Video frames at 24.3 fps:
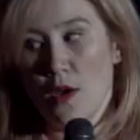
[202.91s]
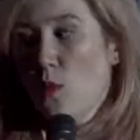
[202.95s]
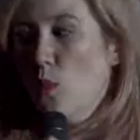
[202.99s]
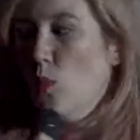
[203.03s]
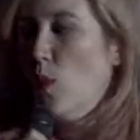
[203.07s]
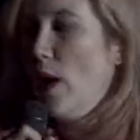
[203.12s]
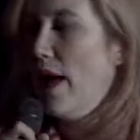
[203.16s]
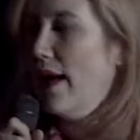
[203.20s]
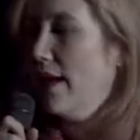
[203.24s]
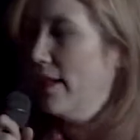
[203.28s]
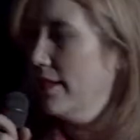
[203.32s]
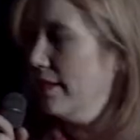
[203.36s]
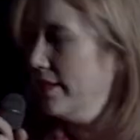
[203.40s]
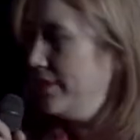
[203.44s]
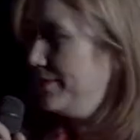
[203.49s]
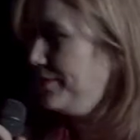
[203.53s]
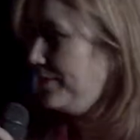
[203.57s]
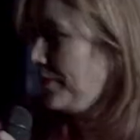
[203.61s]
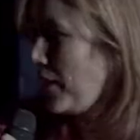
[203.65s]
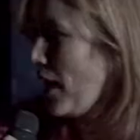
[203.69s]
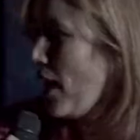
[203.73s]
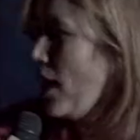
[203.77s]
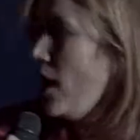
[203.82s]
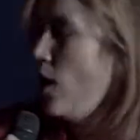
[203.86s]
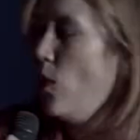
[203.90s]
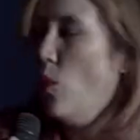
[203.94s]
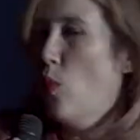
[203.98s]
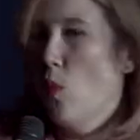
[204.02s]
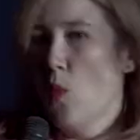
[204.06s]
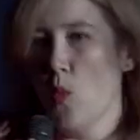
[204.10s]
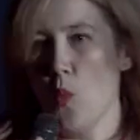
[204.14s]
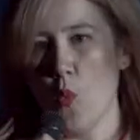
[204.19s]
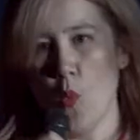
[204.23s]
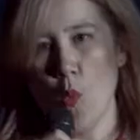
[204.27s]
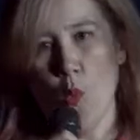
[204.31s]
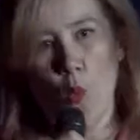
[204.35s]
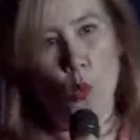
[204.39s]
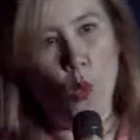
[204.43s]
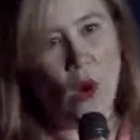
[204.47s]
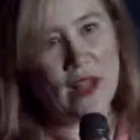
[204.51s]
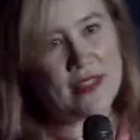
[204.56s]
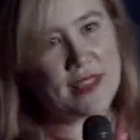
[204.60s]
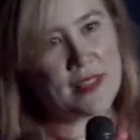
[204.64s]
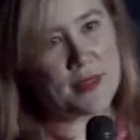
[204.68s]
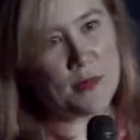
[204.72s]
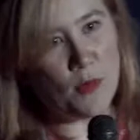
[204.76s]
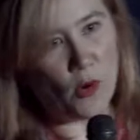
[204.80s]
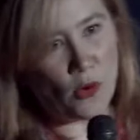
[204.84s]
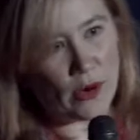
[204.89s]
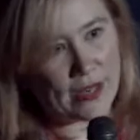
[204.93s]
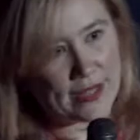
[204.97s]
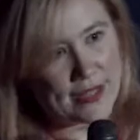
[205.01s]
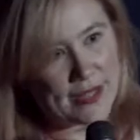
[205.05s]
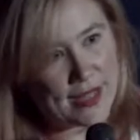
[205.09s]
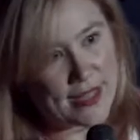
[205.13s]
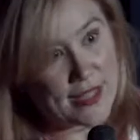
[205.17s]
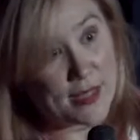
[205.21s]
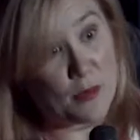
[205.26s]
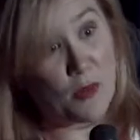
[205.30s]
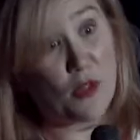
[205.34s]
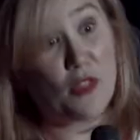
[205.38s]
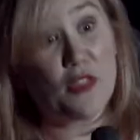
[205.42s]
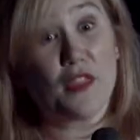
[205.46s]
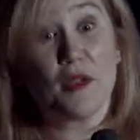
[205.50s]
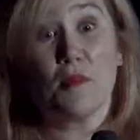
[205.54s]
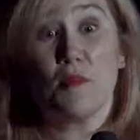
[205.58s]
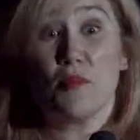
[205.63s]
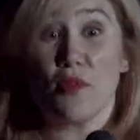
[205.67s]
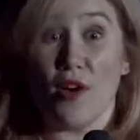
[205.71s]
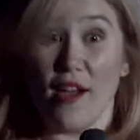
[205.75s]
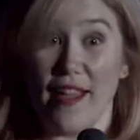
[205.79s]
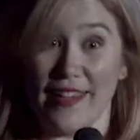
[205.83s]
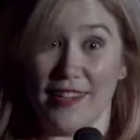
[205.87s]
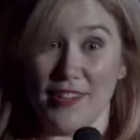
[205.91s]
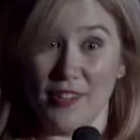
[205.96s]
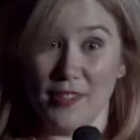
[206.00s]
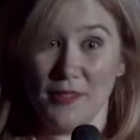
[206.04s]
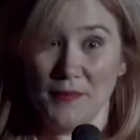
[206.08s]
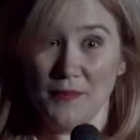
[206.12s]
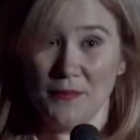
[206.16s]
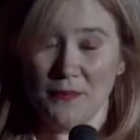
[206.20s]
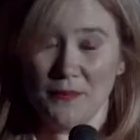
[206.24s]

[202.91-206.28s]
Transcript: Well, what's more accessible than Braille?